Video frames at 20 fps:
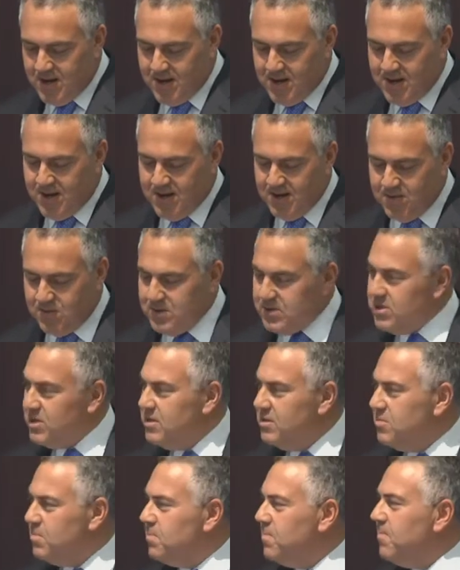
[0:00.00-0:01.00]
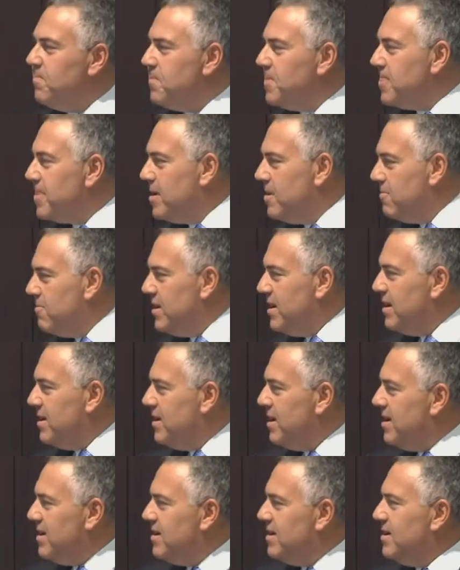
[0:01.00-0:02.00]
uh, which has
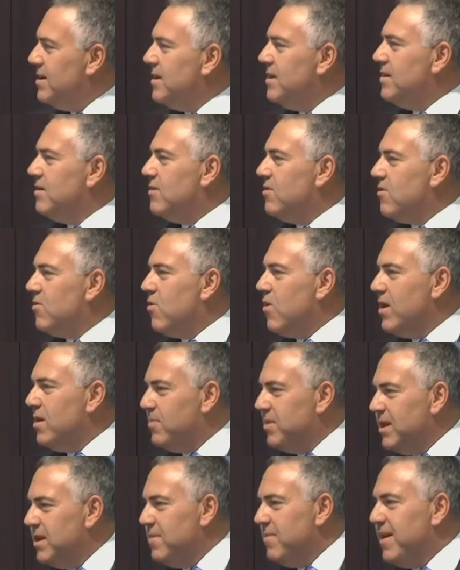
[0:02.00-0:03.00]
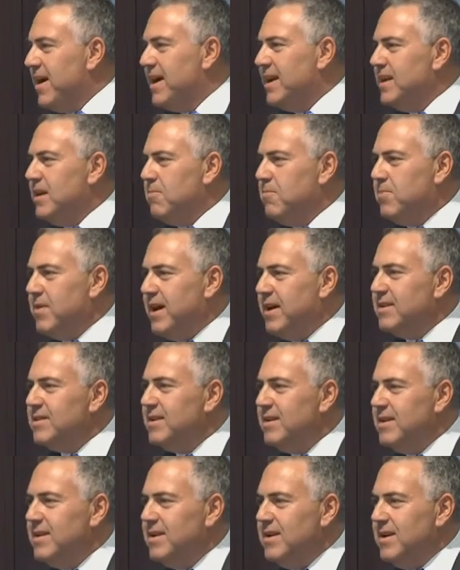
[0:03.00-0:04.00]
been uh, incredibly demanding
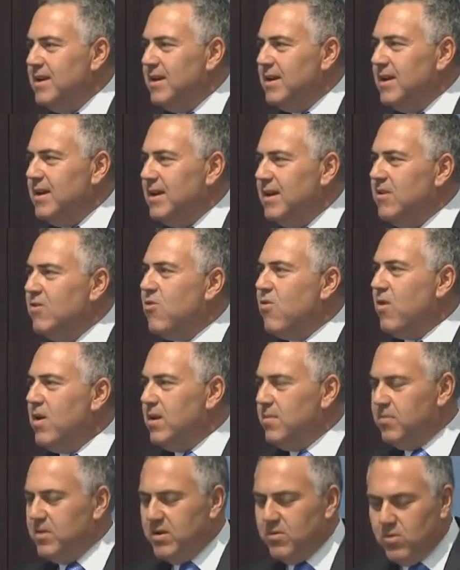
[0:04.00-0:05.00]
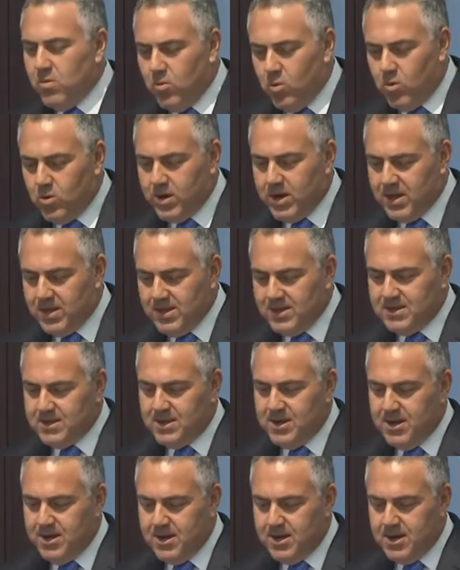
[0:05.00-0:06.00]
but incredibly rewarding
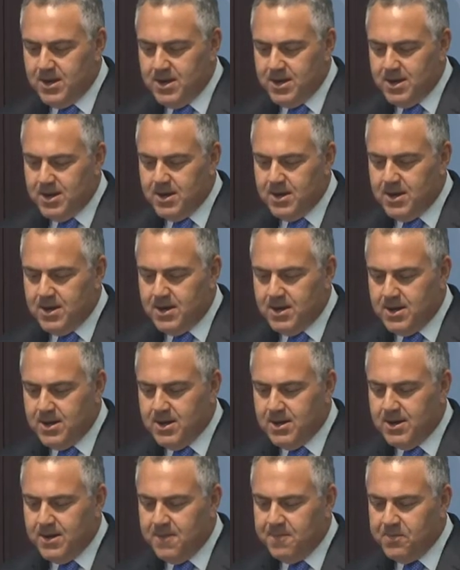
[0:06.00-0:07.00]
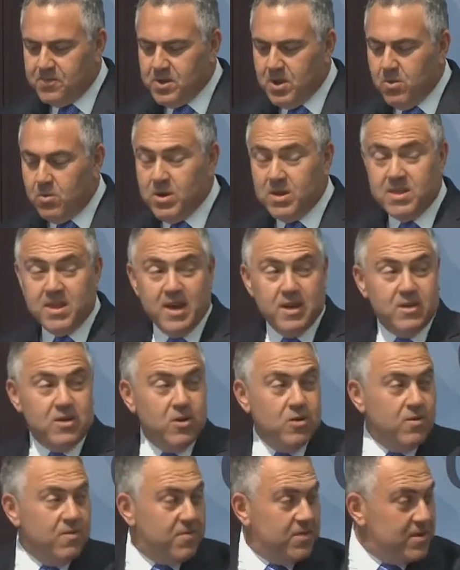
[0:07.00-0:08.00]
this year. And uh, I want to thank
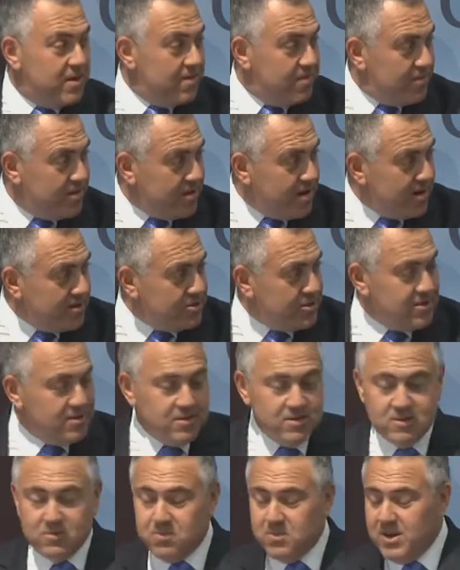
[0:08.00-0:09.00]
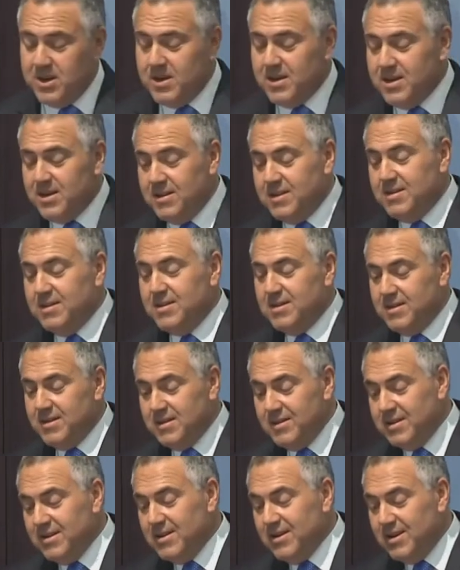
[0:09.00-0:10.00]
you for the invitation to speak and uh,
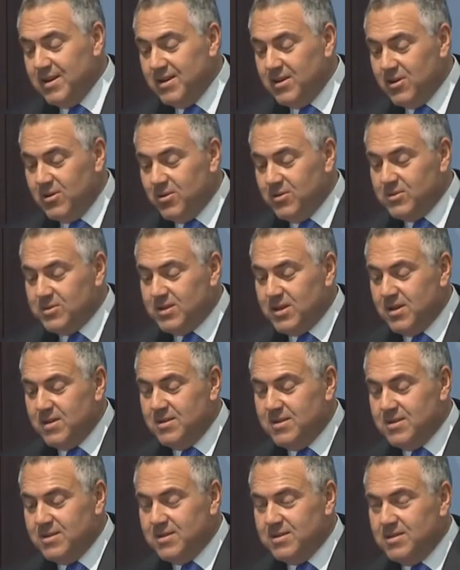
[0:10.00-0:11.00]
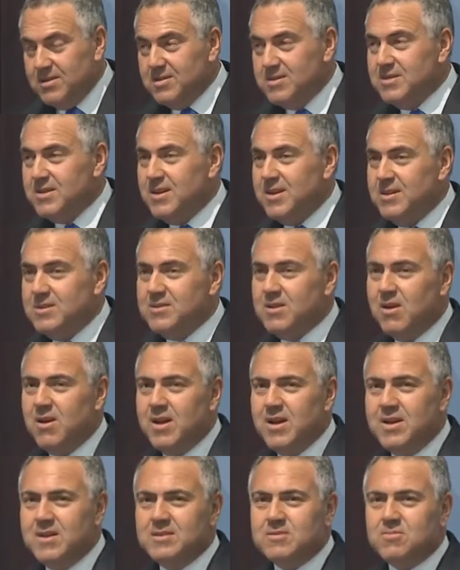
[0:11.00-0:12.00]
also the
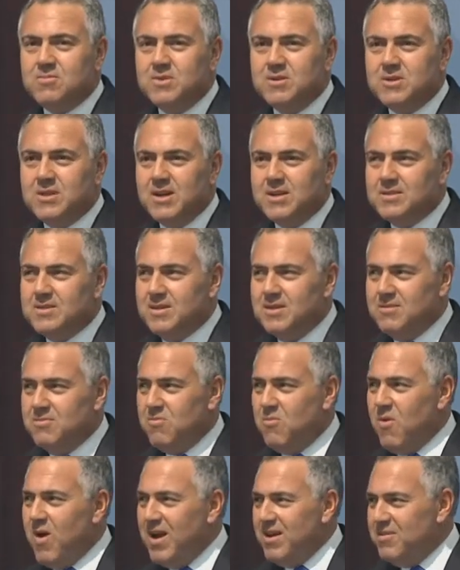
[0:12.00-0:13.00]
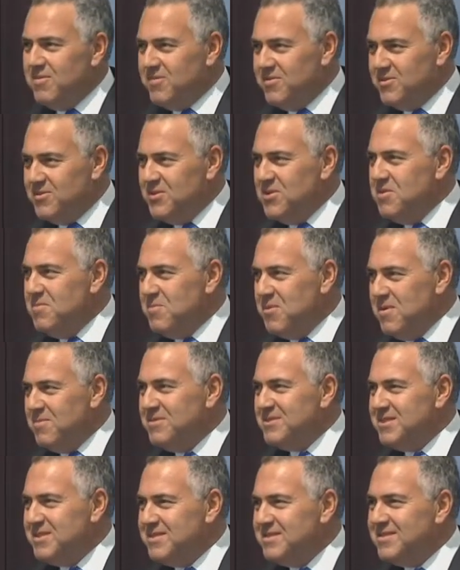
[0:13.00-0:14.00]
CSIS, which has these wonderful new
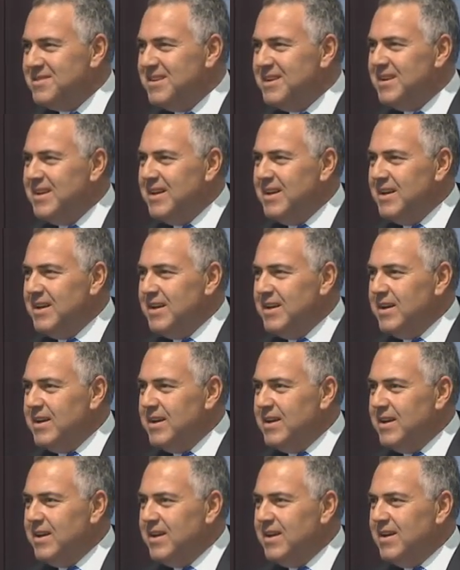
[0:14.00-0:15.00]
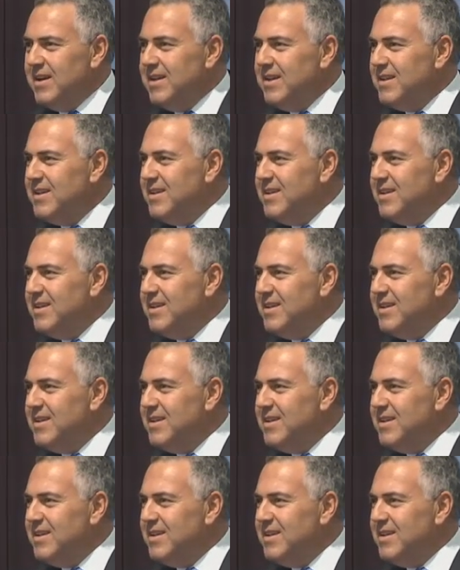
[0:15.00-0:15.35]
premises. Uh,